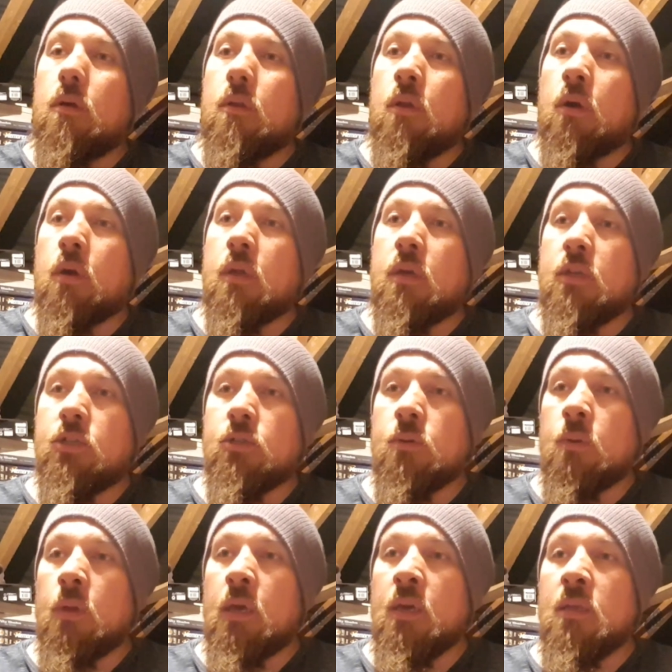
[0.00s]
like
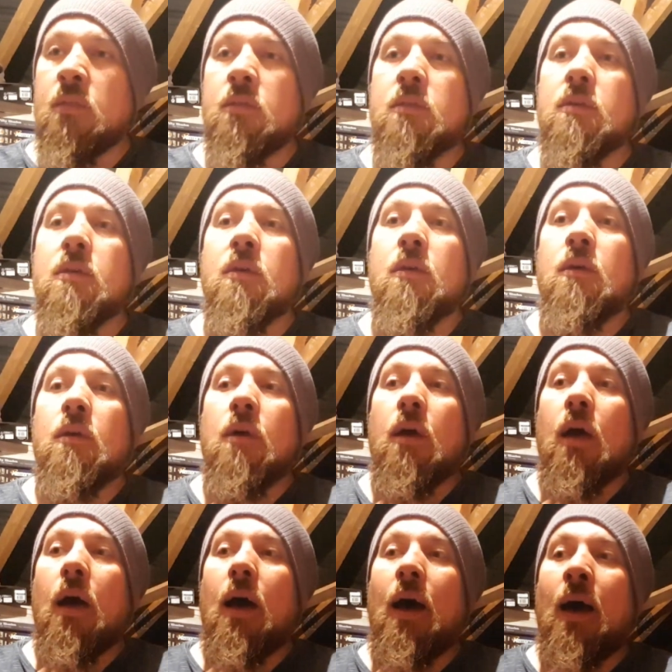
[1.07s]
additional needs,
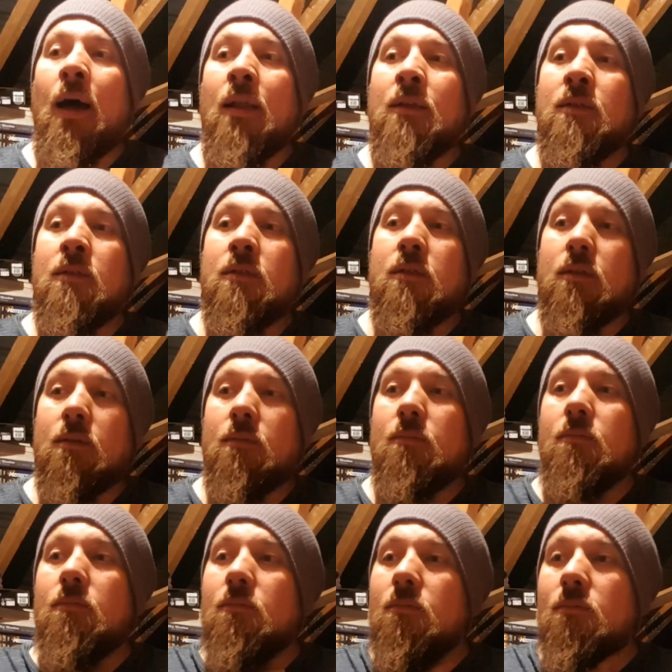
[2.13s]
and
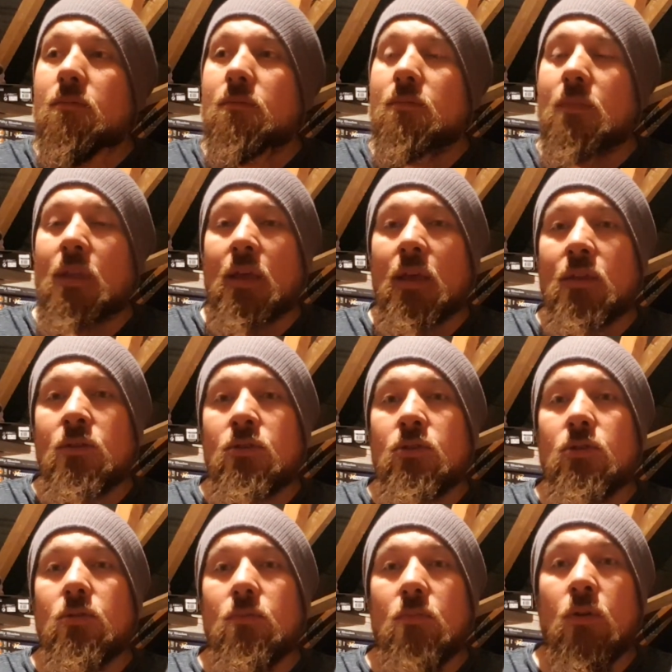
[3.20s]

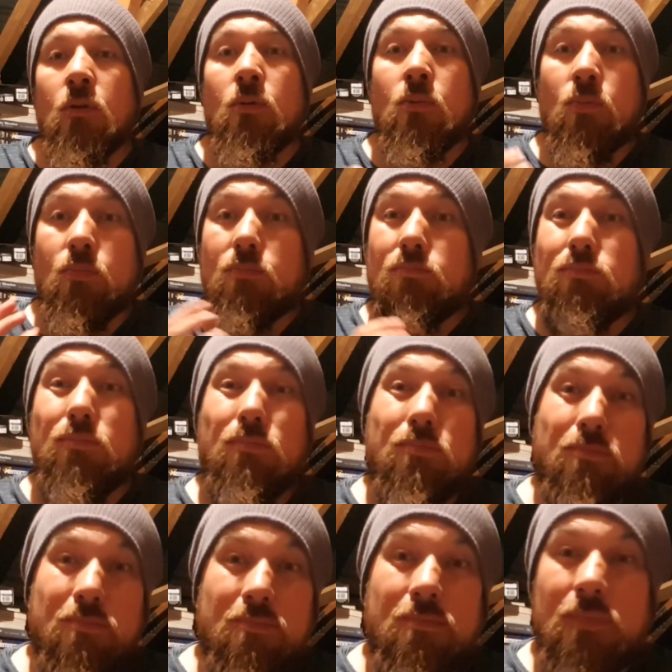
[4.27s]
kids who,
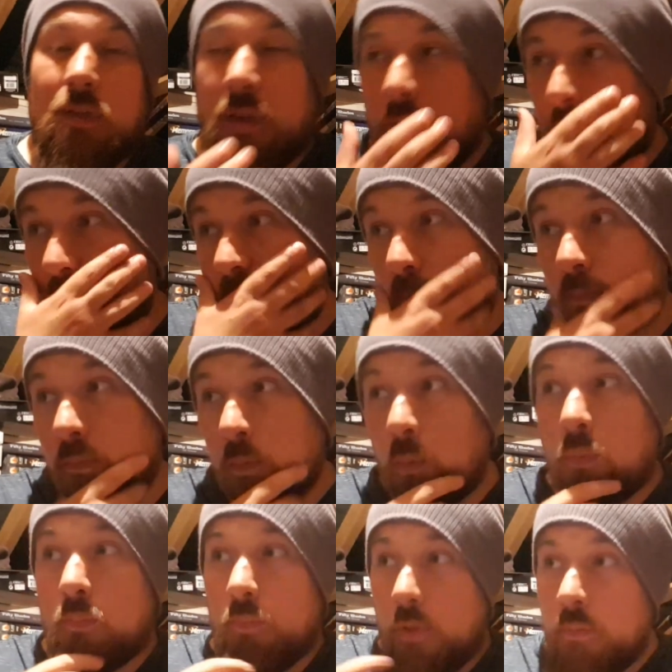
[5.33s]
you know,
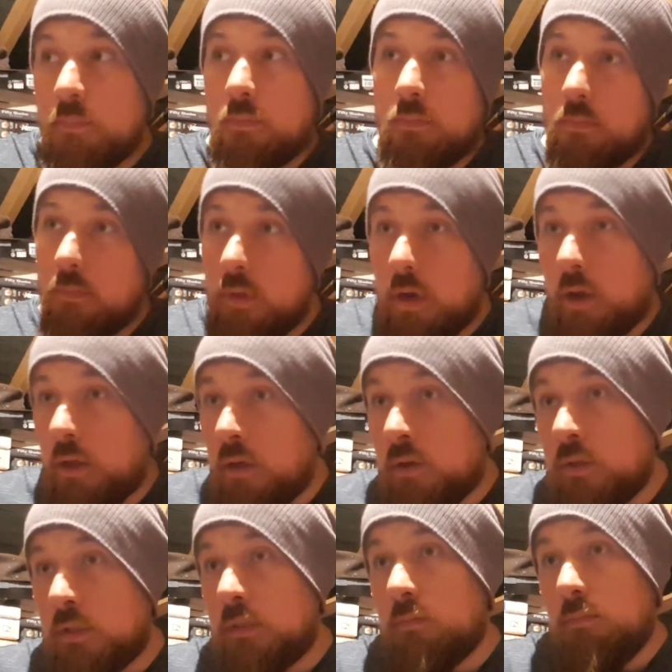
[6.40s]
you
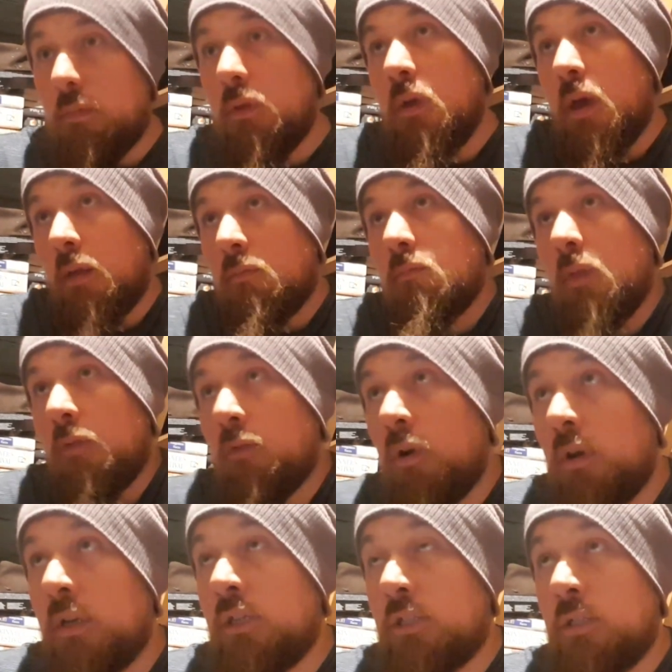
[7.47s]
could, yeah, they've
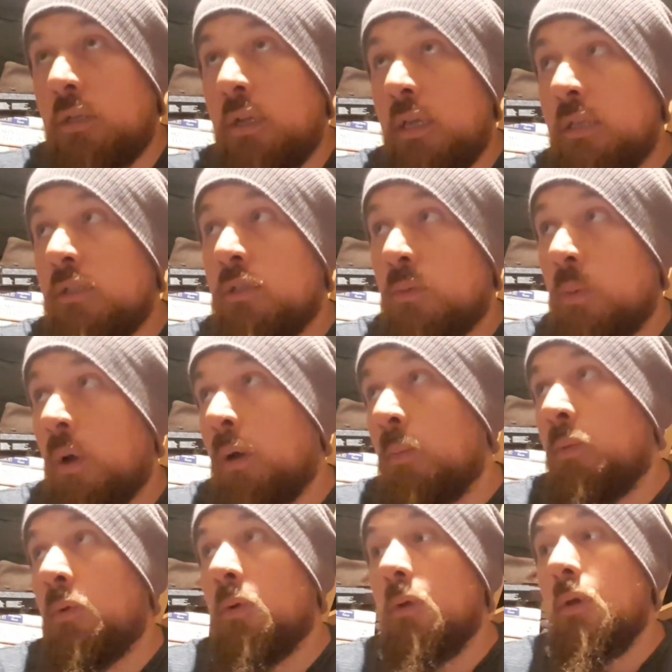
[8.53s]
got additional needs as well,
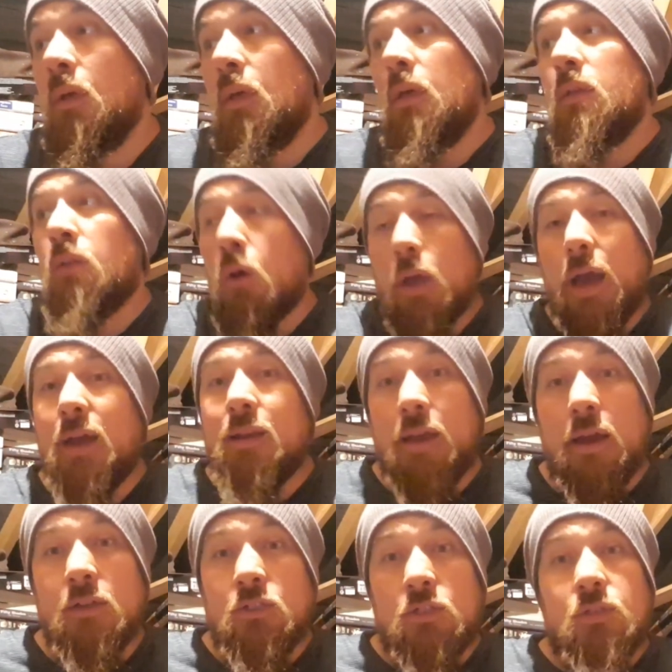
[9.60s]
but like
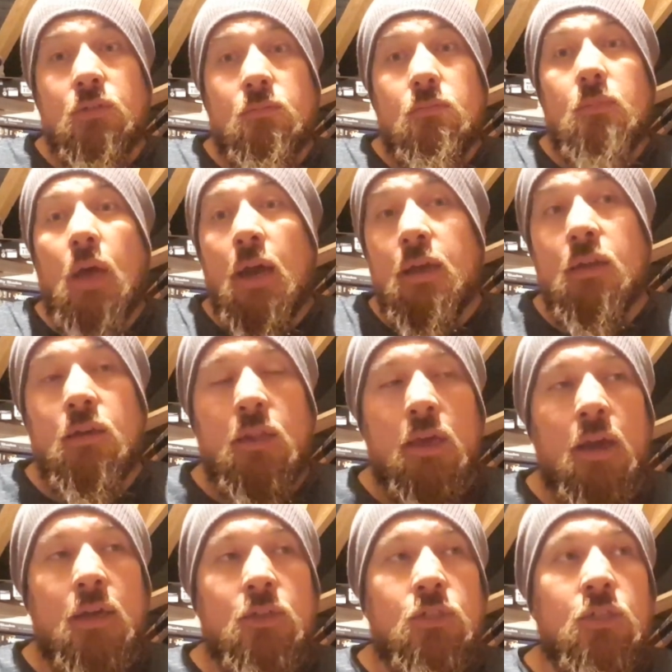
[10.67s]

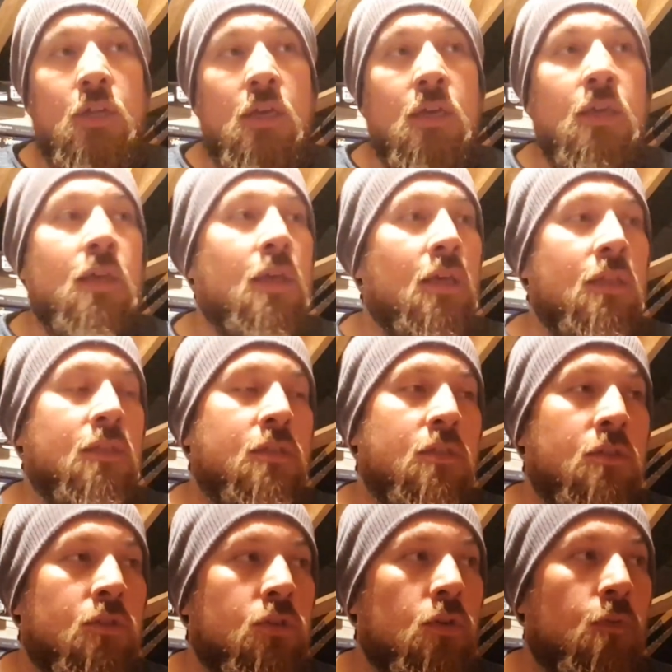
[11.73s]
ADHD kids
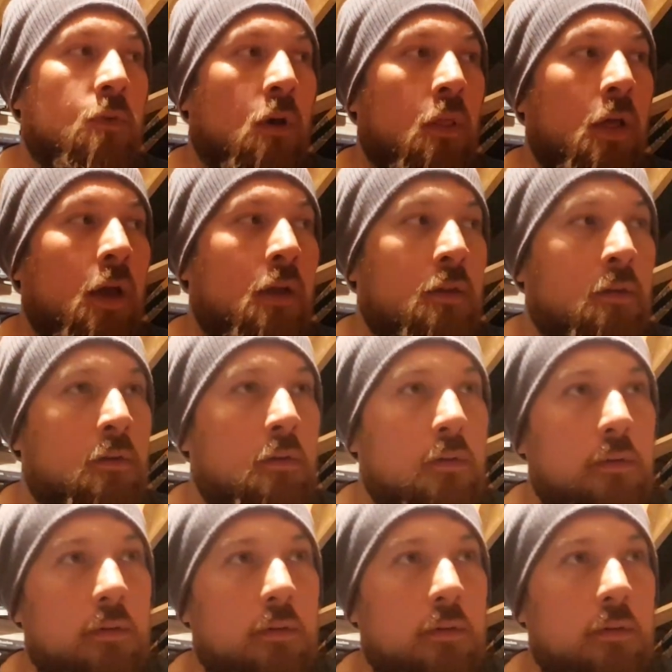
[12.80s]
and stuff like that, and